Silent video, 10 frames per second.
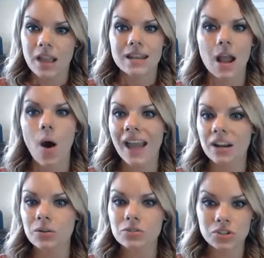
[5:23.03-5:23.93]
Now
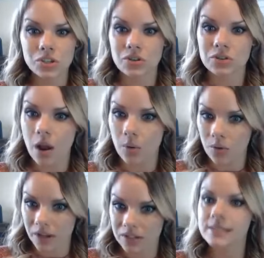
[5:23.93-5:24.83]
we're
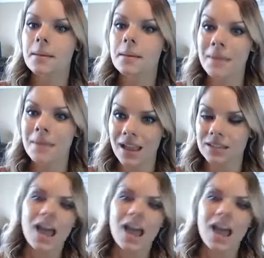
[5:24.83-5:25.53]
going to submit.